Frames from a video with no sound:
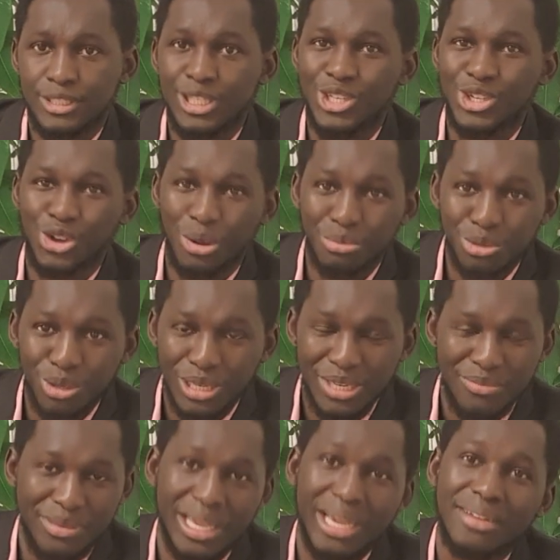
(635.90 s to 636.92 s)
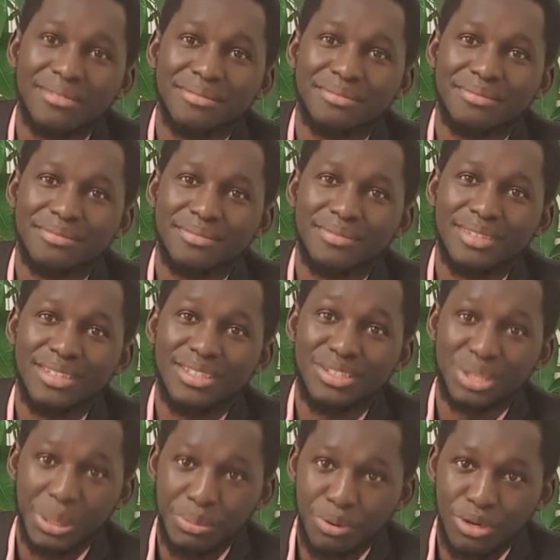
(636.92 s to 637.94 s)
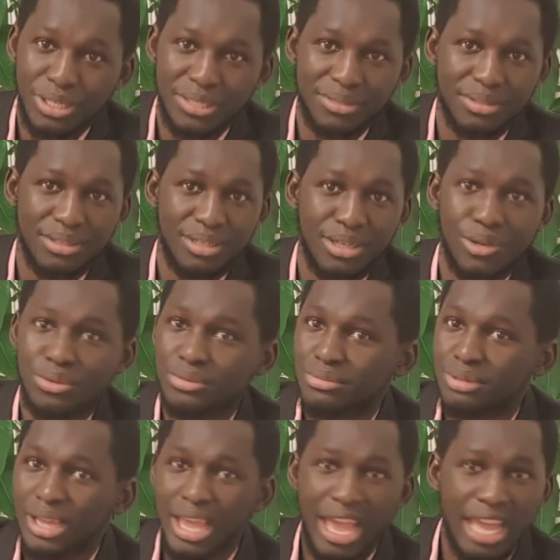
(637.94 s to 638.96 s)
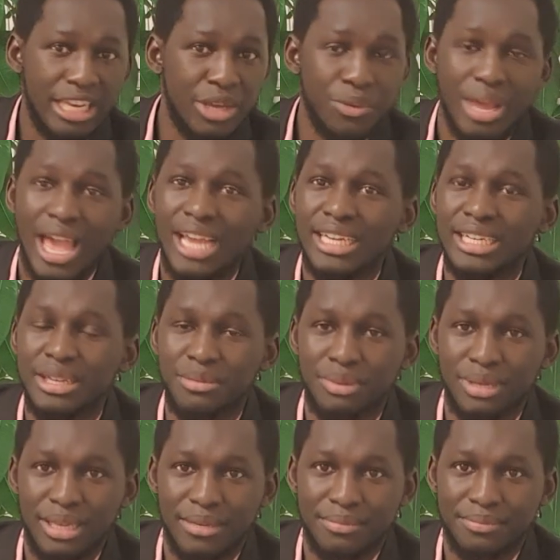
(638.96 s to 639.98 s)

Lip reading: You come to Libya, Tripoli, anywhere in Libya.